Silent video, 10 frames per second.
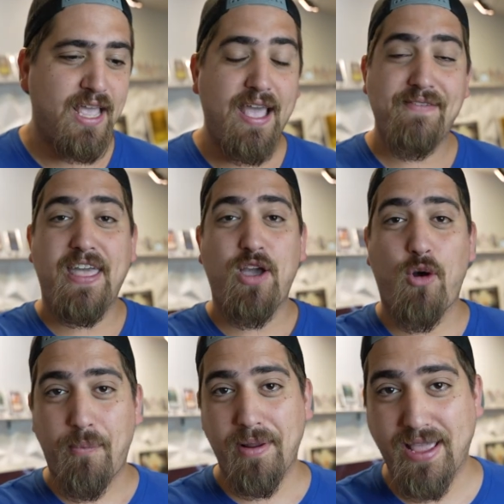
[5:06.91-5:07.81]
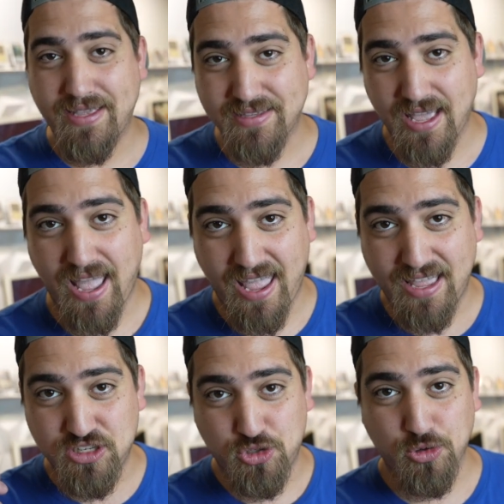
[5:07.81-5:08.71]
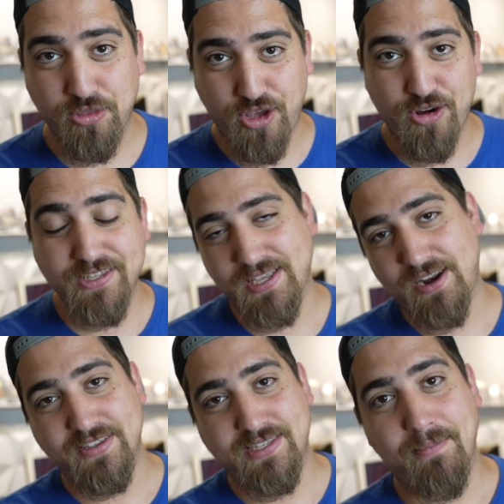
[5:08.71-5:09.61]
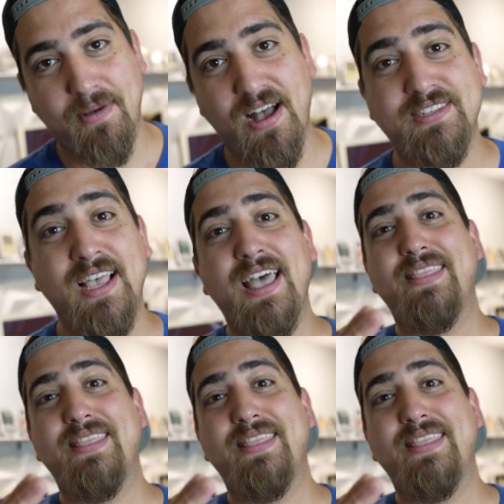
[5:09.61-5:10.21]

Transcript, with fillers: if they open a Jeweled Lotus out of a set box,